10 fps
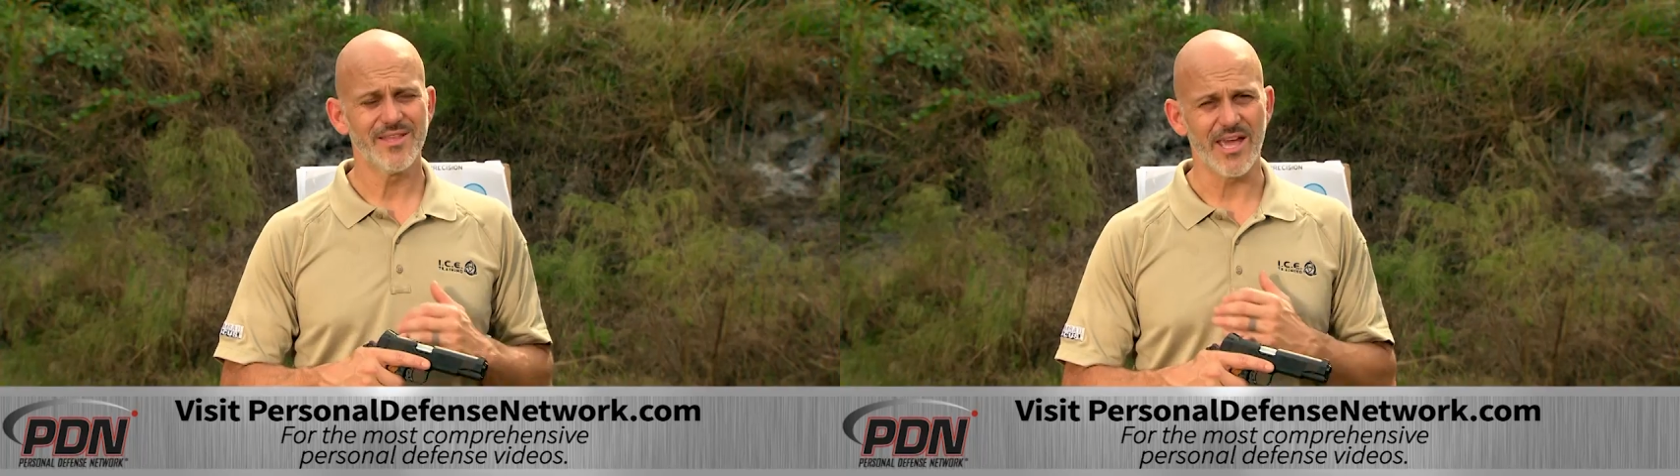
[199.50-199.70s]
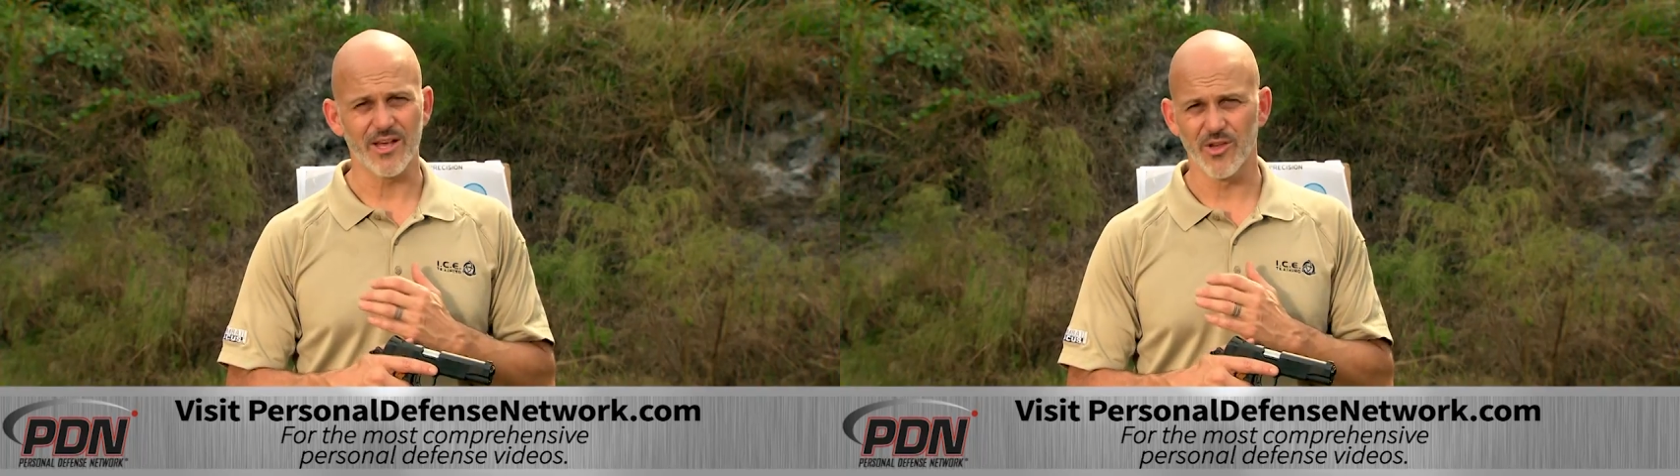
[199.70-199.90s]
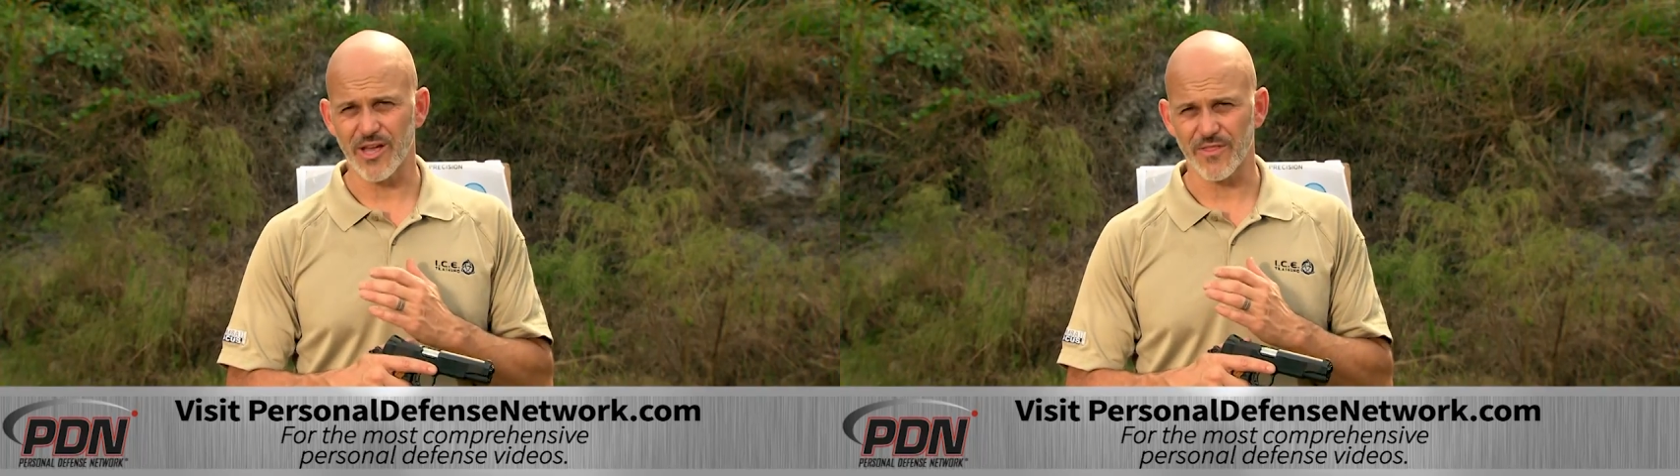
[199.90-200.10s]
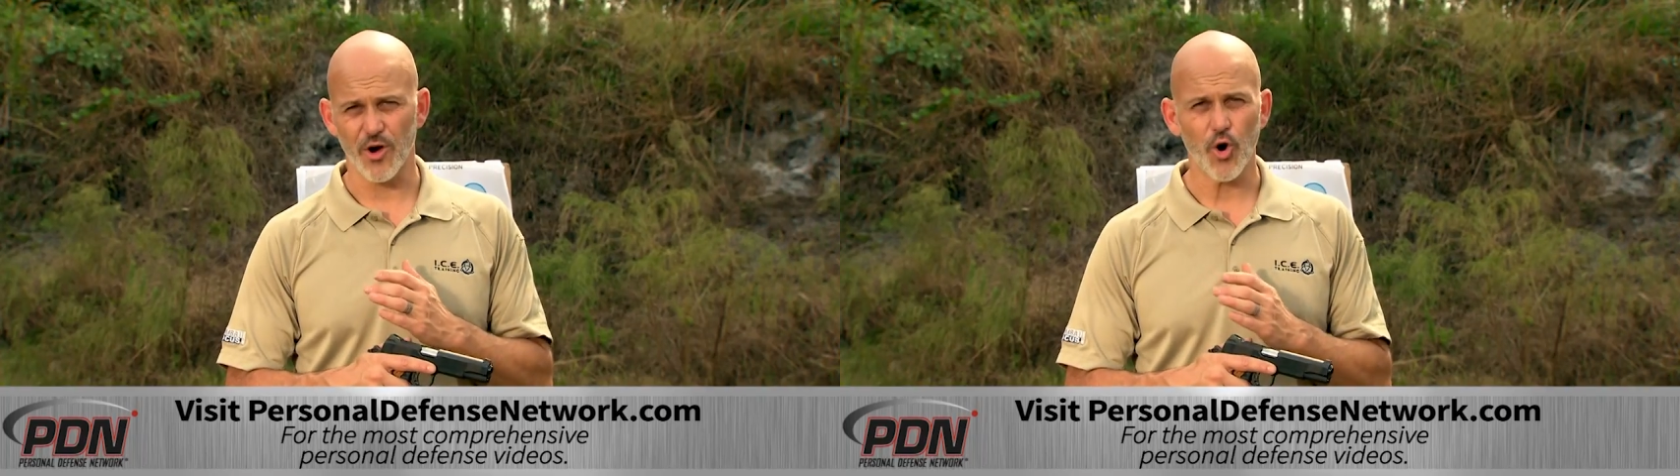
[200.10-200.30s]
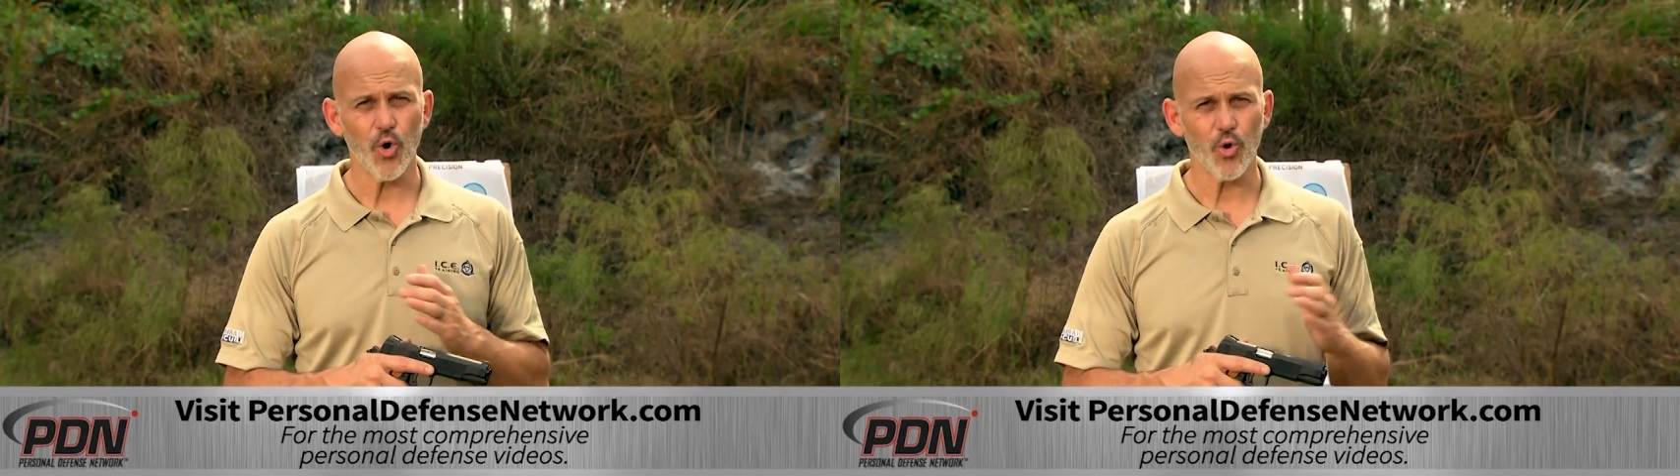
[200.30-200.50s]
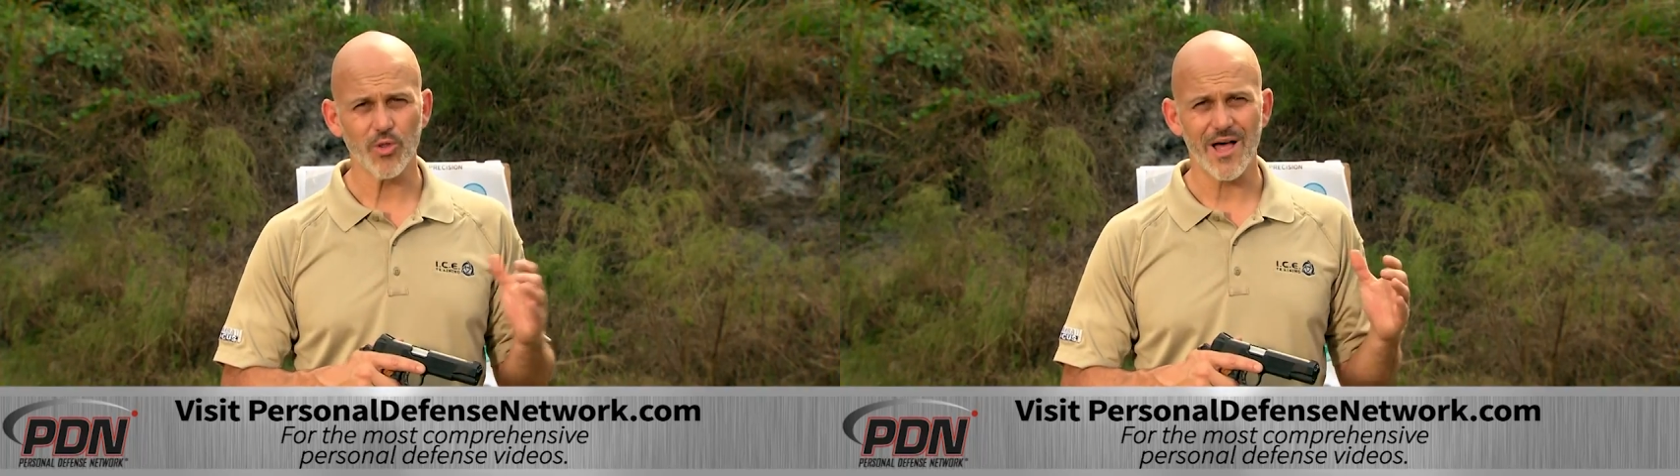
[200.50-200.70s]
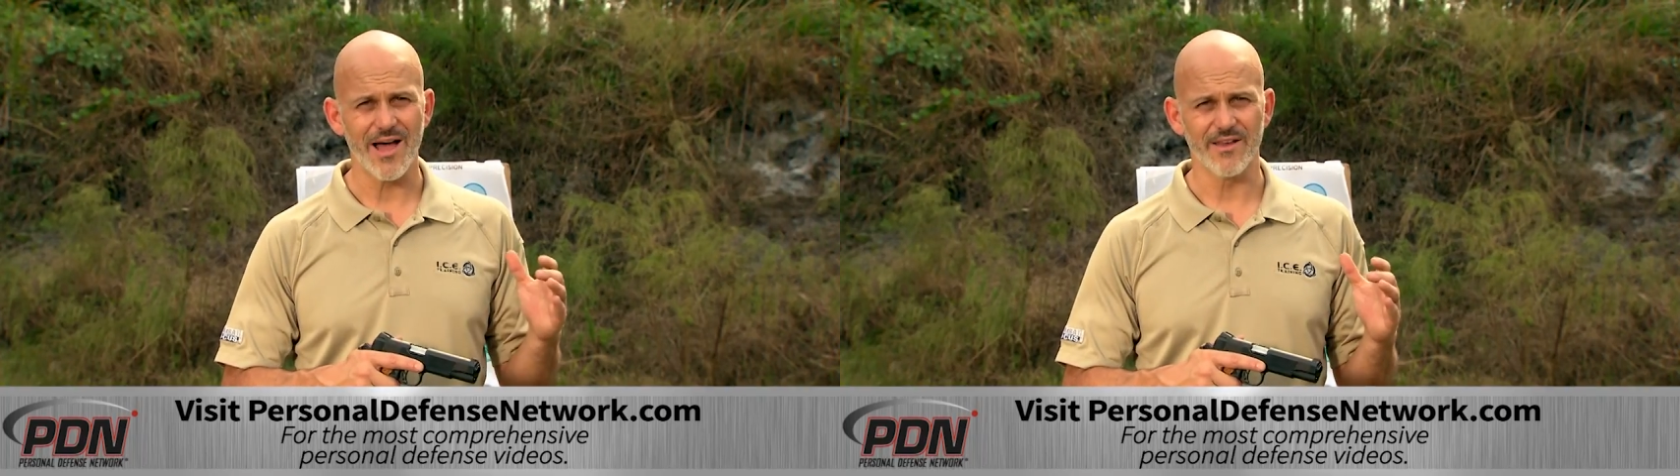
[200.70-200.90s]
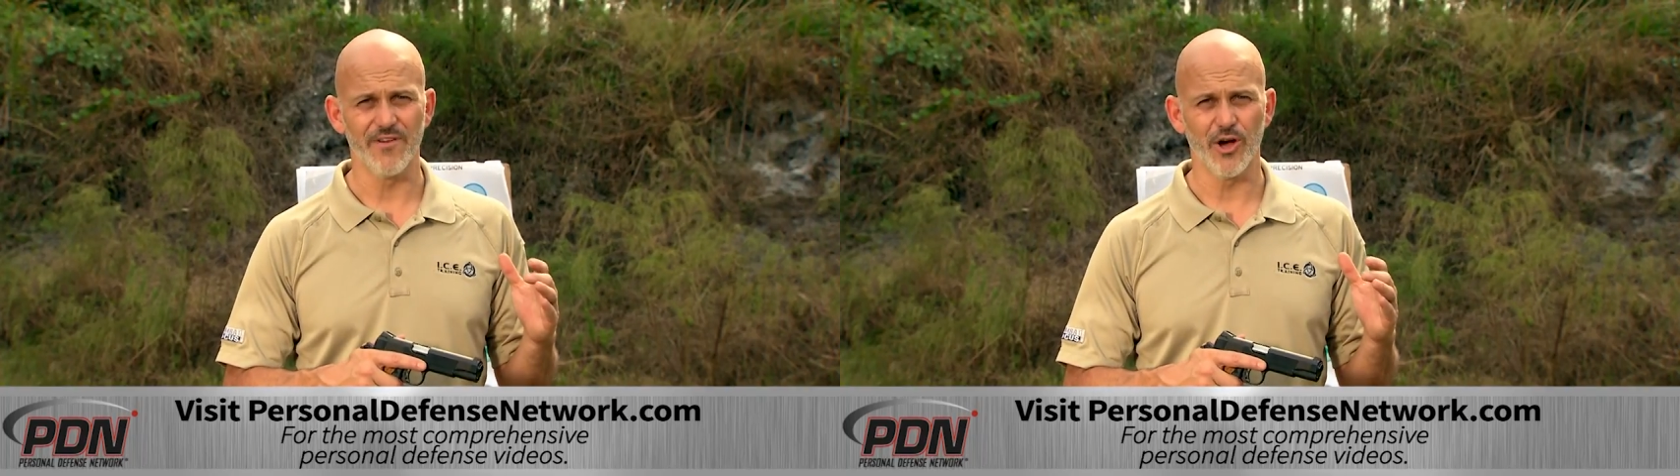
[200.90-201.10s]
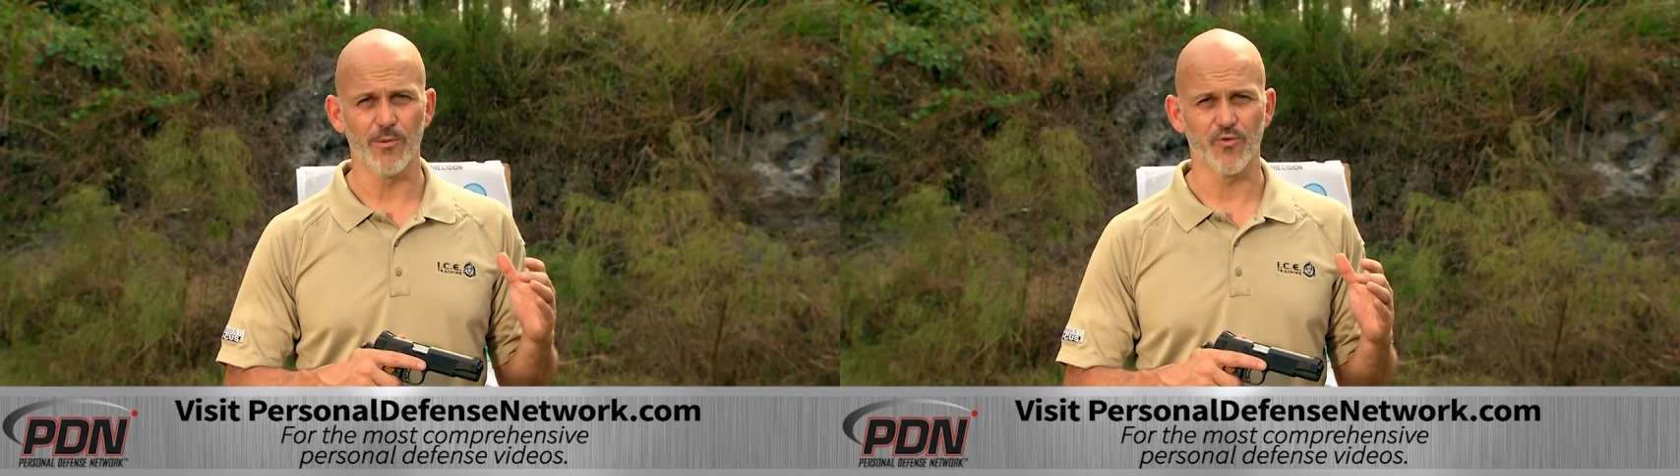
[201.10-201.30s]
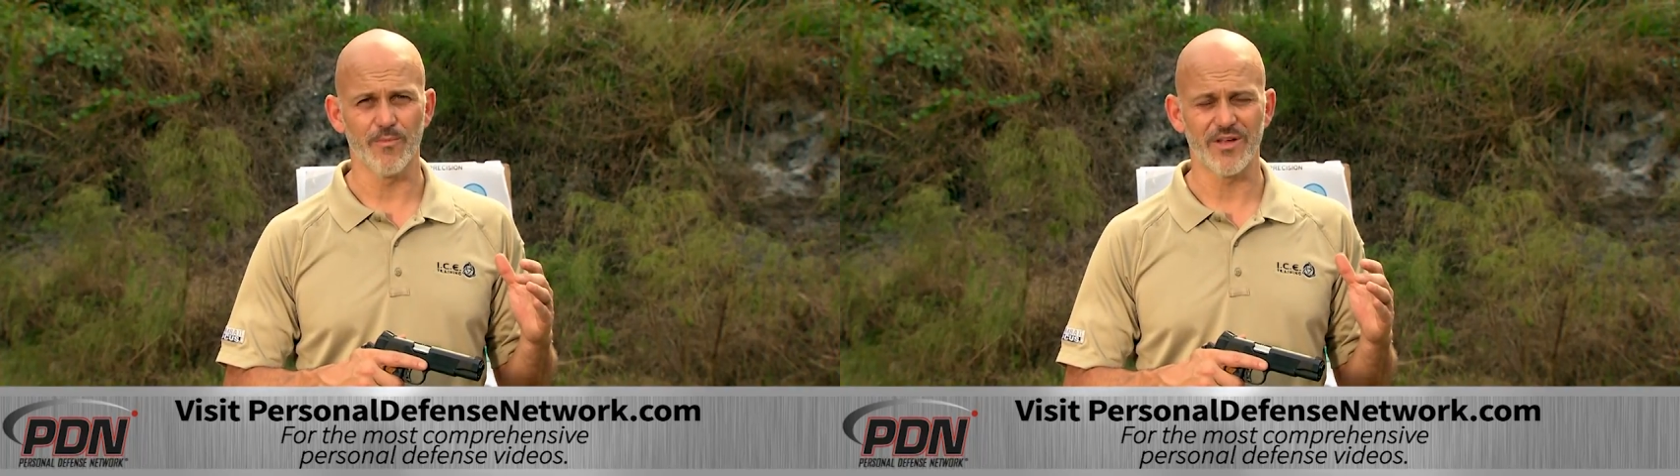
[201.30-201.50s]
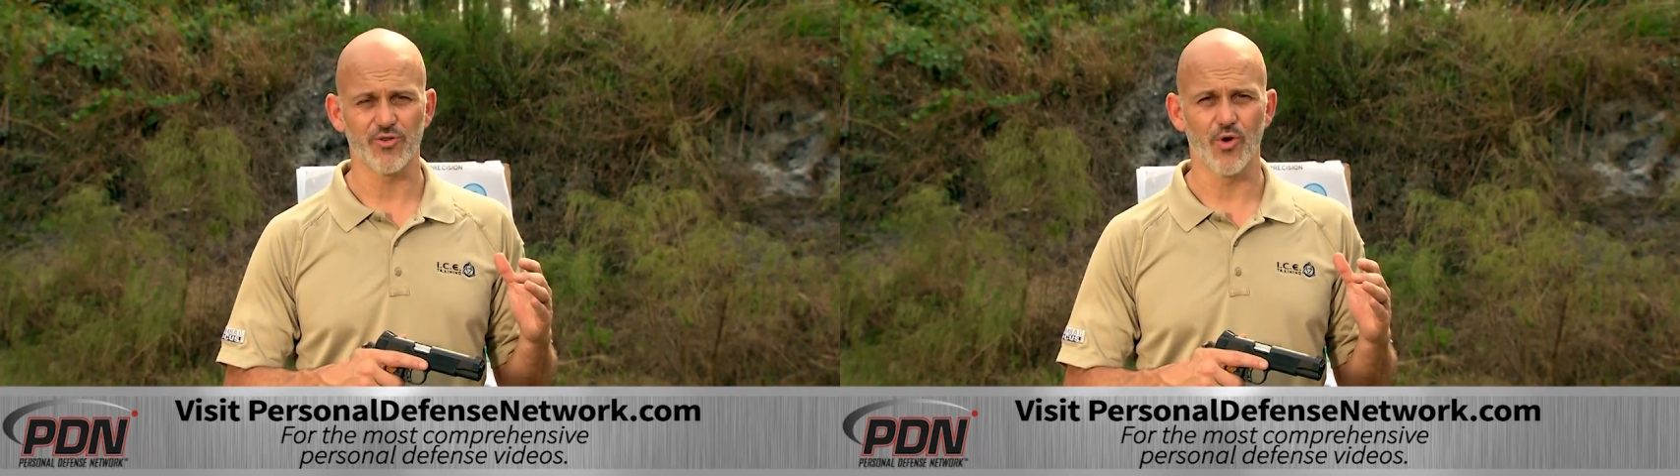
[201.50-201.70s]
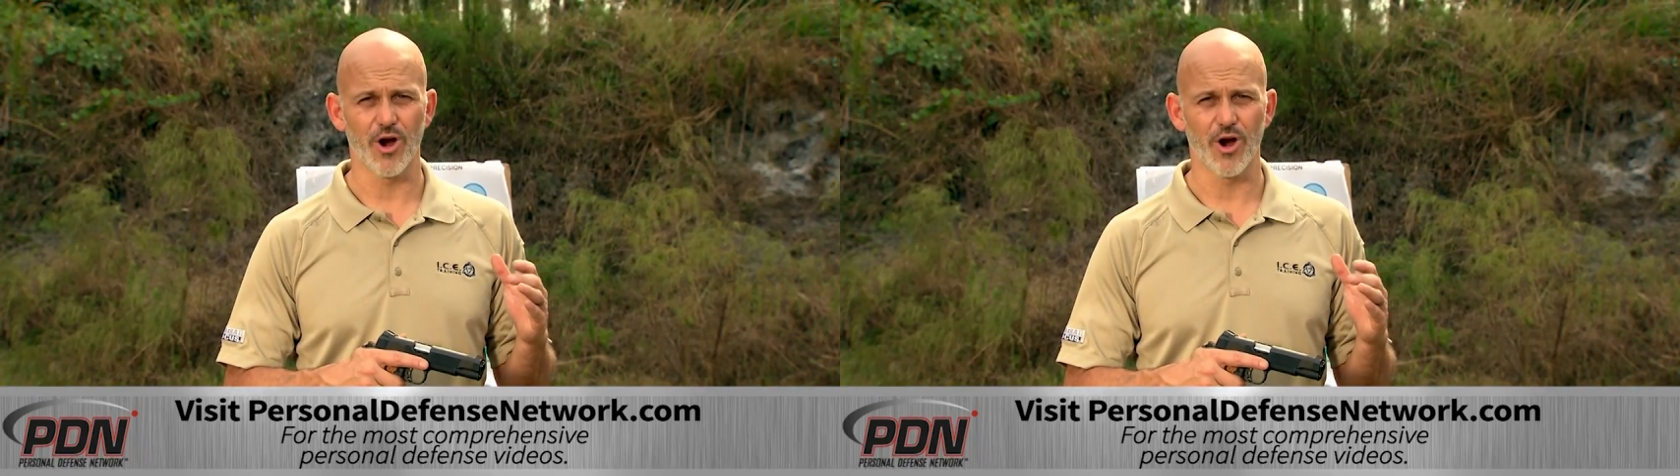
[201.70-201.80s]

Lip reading: Take a look at the whole line available from Metro